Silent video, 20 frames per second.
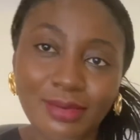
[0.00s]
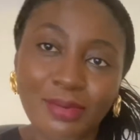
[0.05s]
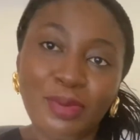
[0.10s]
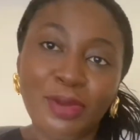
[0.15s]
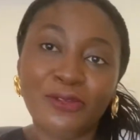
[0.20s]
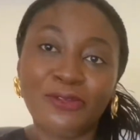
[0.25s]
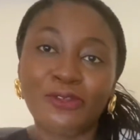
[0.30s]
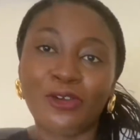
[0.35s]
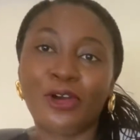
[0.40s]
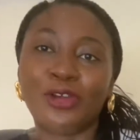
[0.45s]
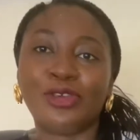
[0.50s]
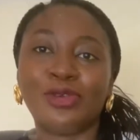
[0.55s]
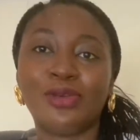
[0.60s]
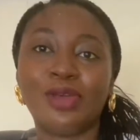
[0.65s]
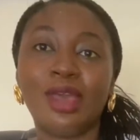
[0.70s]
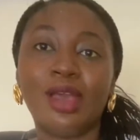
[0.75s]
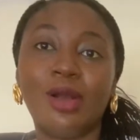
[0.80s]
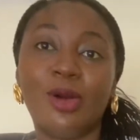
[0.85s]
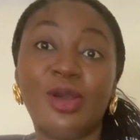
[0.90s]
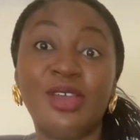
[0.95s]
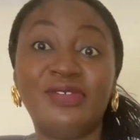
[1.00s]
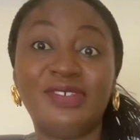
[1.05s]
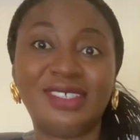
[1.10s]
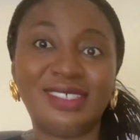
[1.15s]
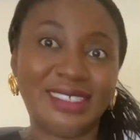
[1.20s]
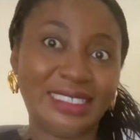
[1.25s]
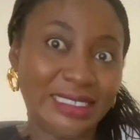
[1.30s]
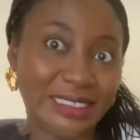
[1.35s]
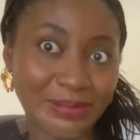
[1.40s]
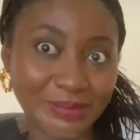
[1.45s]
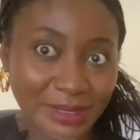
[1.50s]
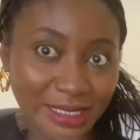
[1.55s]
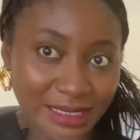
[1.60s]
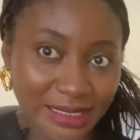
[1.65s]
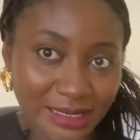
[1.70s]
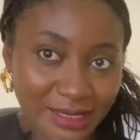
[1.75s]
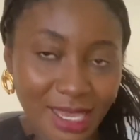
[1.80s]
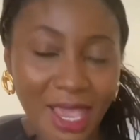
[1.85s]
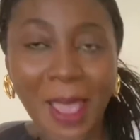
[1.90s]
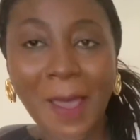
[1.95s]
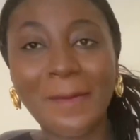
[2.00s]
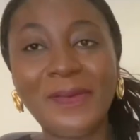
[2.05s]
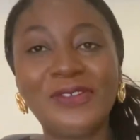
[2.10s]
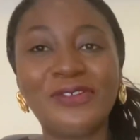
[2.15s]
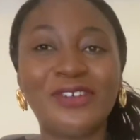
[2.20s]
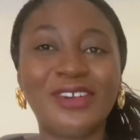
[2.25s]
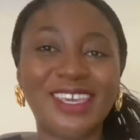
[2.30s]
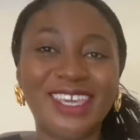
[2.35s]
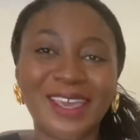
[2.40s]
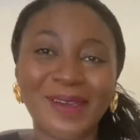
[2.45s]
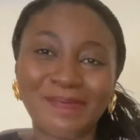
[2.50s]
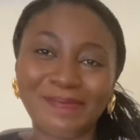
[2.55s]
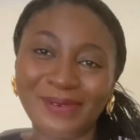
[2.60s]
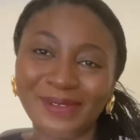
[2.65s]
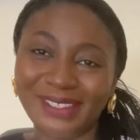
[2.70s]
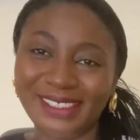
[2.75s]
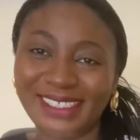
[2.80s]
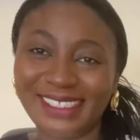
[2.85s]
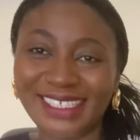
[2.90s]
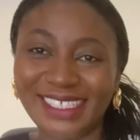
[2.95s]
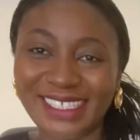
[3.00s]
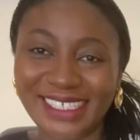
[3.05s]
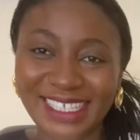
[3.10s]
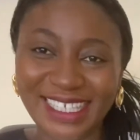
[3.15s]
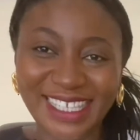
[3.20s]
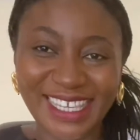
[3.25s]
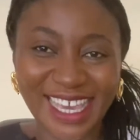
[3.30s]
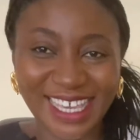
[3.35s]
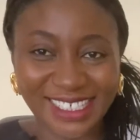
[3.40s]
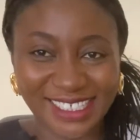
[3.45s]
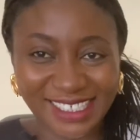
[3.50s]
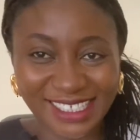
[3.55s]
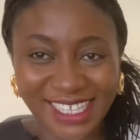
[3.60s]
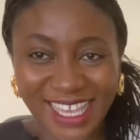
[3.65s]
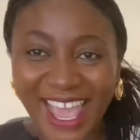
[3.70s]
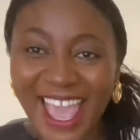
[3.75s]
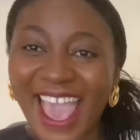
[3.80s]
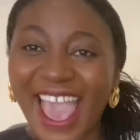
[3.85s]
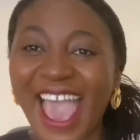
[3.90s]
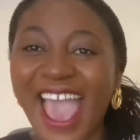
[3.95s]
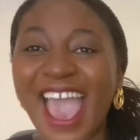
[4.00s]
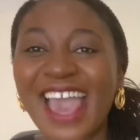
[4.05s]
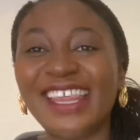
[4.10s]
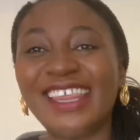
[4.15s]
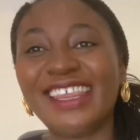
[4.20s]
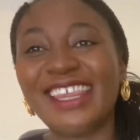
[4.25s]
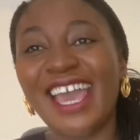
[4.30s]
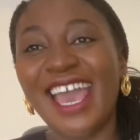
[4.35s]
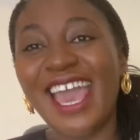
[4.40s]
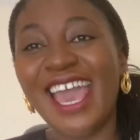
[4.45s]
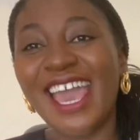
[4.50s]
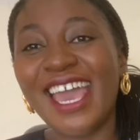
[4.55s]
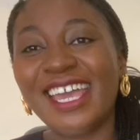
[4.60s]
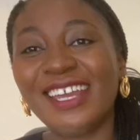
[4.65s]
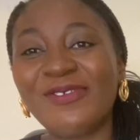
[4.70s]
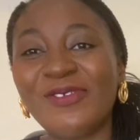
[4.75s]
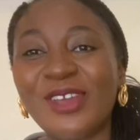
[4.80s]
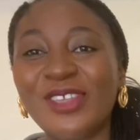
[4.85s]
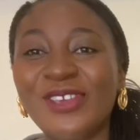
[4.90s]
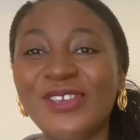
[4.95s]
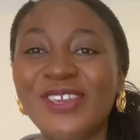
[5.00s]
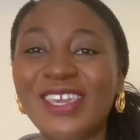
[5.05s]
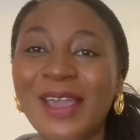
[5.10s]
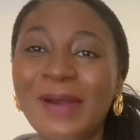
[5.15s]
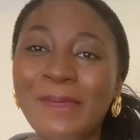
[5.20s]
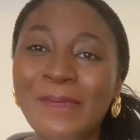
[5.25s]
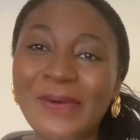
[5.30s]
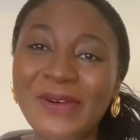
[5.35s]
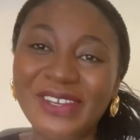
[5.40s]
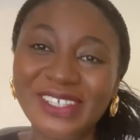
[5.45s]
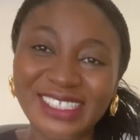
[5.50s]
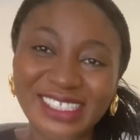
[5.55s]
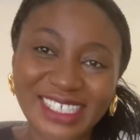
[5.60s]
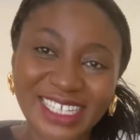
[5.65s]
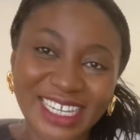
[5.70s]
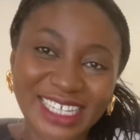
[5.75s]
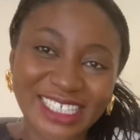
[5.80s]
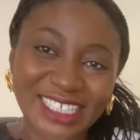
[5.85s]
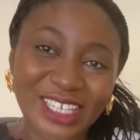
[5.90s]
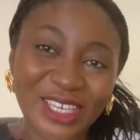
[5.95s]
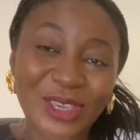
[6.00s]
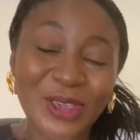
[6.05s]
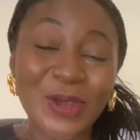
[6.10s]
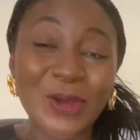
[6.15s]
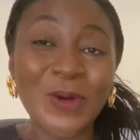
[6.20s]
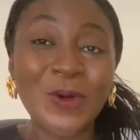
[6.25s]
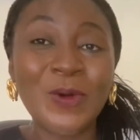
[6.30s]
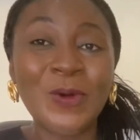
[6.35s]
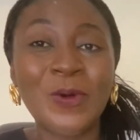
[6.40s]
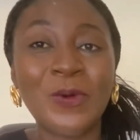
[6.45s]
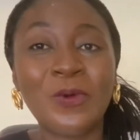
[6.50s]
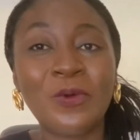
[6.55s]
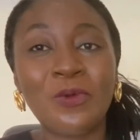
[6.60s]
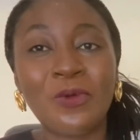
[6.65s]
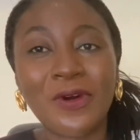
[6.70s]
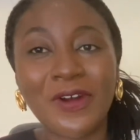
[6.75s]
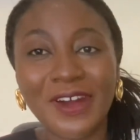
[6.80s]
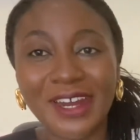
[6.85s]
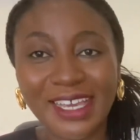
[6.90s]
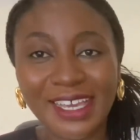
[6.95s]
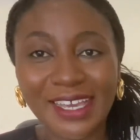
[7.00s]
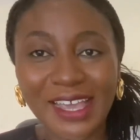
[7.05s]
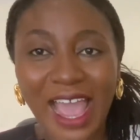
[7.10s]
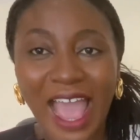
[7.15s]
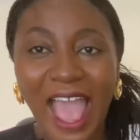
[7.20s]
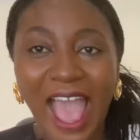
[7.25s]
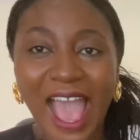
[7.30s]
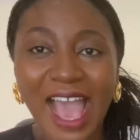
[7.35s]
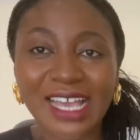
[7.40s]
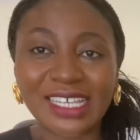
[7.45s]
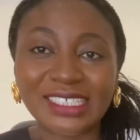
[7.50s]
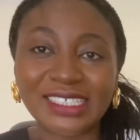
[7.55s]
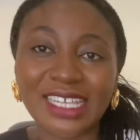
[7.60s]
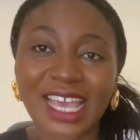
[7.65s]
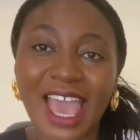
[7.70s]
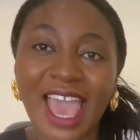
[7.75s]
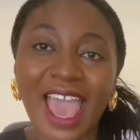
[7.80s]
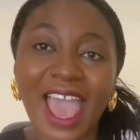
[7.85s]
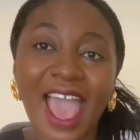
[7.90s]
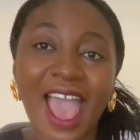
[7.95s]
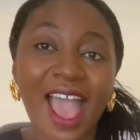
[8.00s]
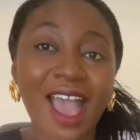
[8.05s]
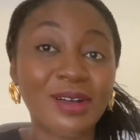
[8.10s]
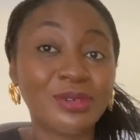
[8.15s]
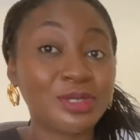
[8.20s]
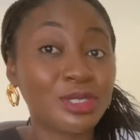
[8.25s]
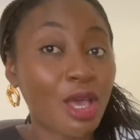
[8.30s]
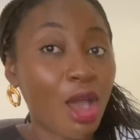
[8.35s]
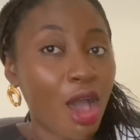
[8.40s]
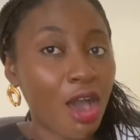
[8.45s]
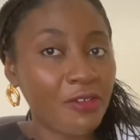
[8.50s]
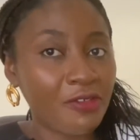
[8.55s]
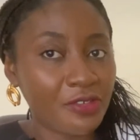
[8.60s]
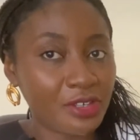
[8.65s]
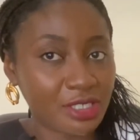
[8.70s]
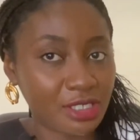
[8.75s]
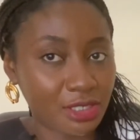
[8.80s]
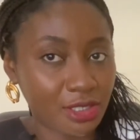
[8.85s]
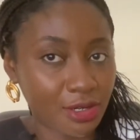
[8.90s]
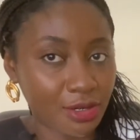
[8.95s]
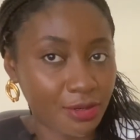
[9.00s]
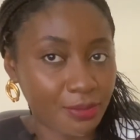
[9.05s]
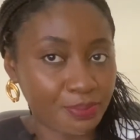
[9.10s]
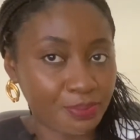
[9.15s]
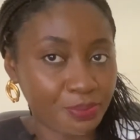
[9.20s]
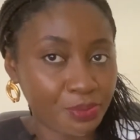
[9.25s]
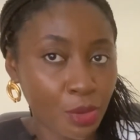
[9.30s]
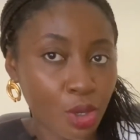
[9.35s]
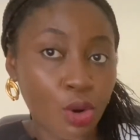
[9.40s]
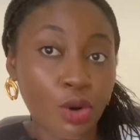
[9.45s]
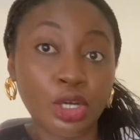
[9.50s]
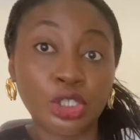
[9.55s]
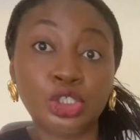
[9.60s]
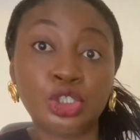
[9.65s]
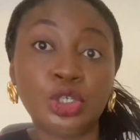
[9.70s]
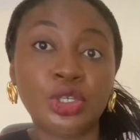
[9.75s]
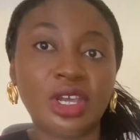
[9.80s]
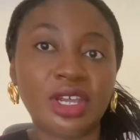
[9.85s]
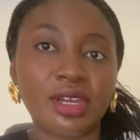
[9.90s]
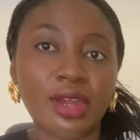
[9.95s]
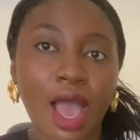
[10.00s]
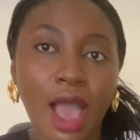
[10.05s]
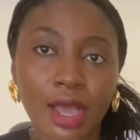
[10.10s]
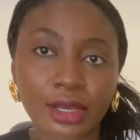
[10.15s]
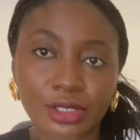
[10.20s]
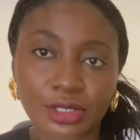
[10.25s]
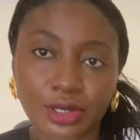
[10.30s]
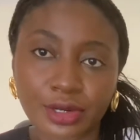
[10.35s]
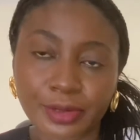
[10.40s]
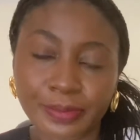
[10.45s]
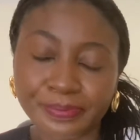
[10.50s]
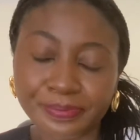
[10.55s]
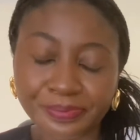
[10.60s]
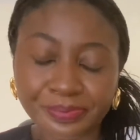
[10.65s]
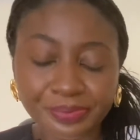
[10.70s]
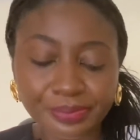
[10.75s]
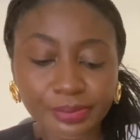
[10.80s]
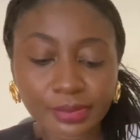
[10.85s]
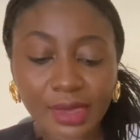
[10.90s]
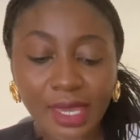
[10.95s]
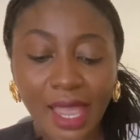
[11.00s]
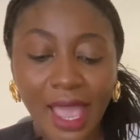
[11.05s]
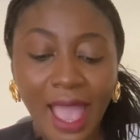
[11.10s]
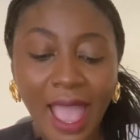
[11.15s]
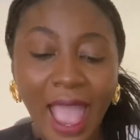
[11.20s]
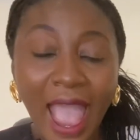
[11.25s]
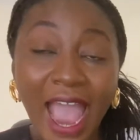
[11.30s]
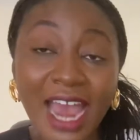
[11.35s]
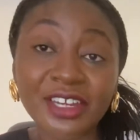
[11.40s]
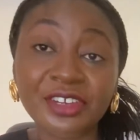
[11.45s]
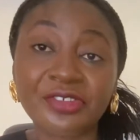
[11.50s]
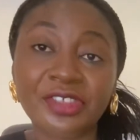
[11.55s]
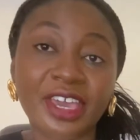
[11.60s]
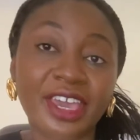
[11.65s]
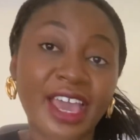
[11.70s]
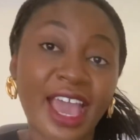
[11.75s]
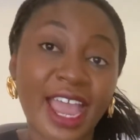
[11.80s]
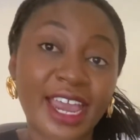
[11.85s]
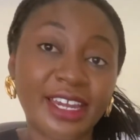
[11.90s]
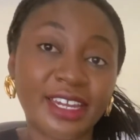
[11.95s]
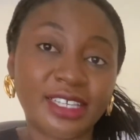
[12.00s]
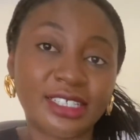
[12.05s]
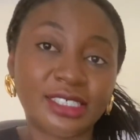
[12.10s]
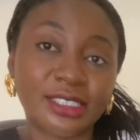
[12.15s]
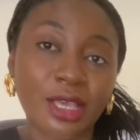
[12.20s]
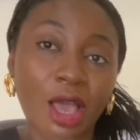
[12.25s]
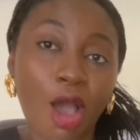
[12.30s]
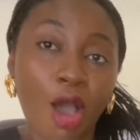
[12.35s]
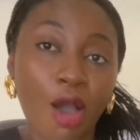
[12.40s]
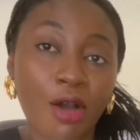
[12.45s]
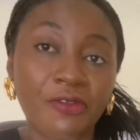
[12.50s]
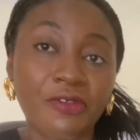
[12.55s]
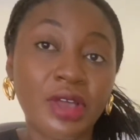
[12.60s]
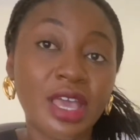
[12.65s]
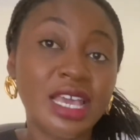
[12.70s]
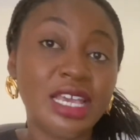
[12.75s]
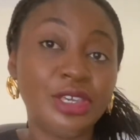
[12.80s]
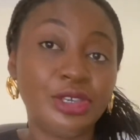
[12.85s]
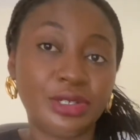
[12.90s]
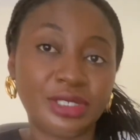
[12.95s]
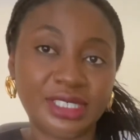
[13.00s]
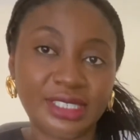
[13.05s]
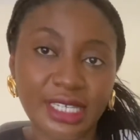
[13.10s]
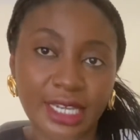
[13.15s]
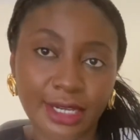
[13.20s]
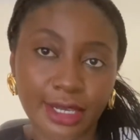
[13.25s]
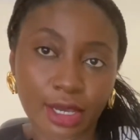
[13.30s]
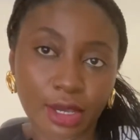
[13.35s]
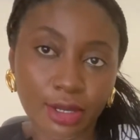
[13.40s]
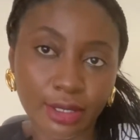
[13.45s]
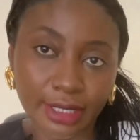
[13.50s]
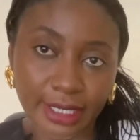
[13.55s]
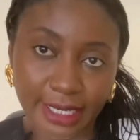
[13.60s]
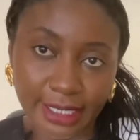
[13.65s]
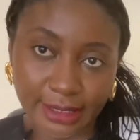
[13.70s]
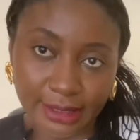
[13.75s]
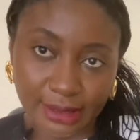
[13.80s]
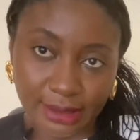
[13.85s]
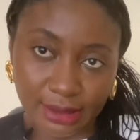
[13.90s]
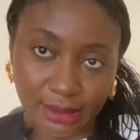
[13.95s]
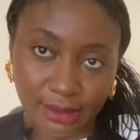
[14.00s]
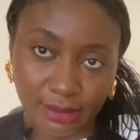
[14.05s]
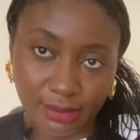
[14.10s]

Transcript: or even 6 months before you get posted. Yes. And then when you get posted, you will work as a house officer or junior doctor under the guidance of your senior colleagues.